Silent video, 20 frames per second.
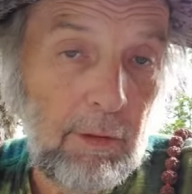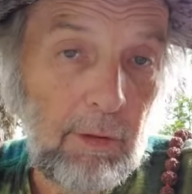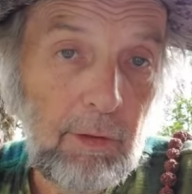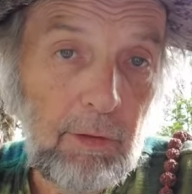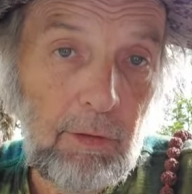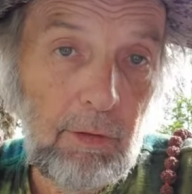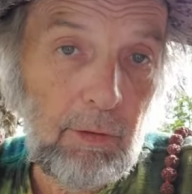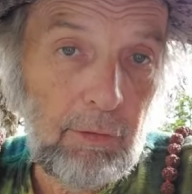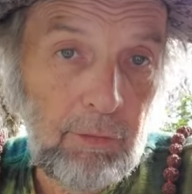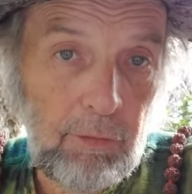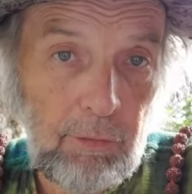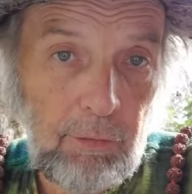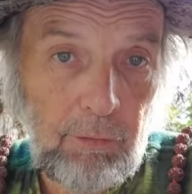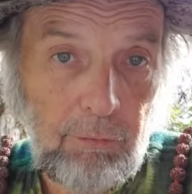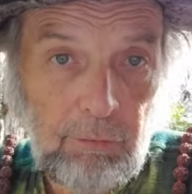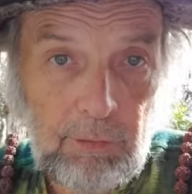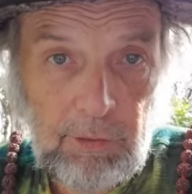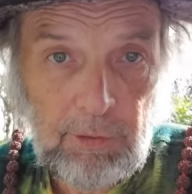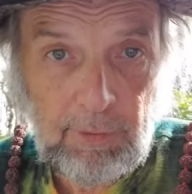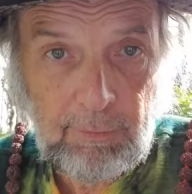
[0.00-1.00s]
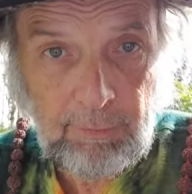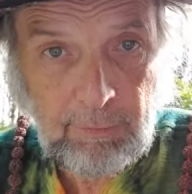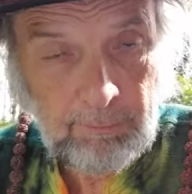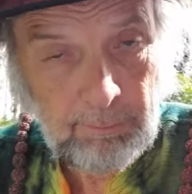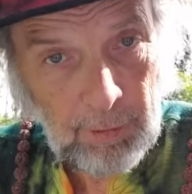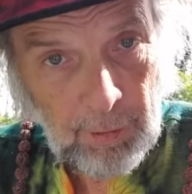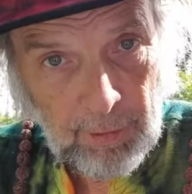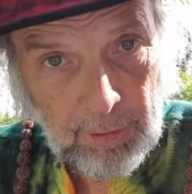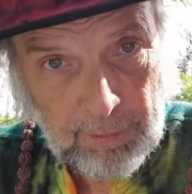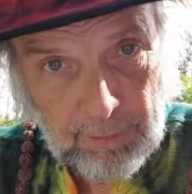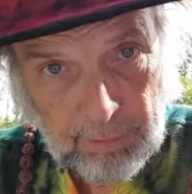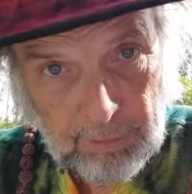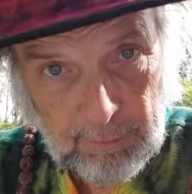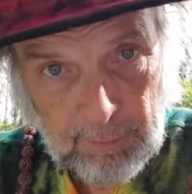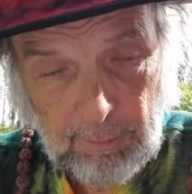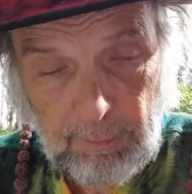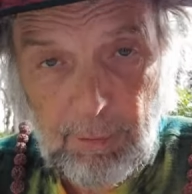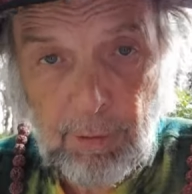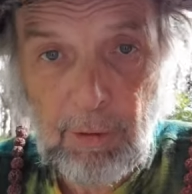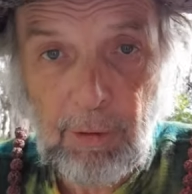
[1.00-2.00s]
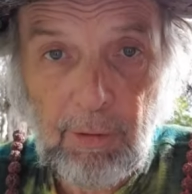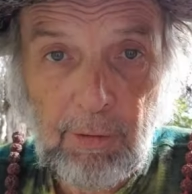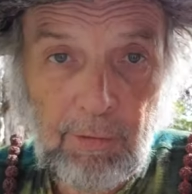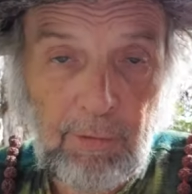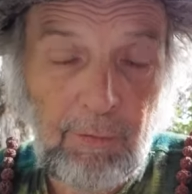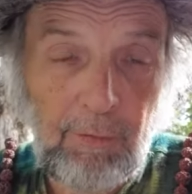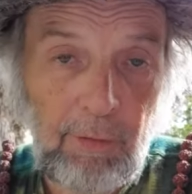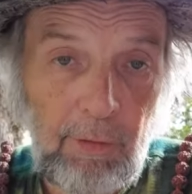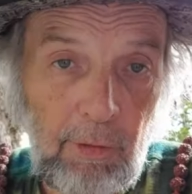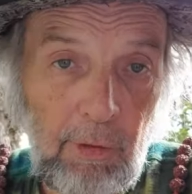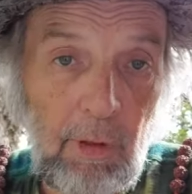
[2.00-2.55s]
You know, two or three different parties in Nepalese.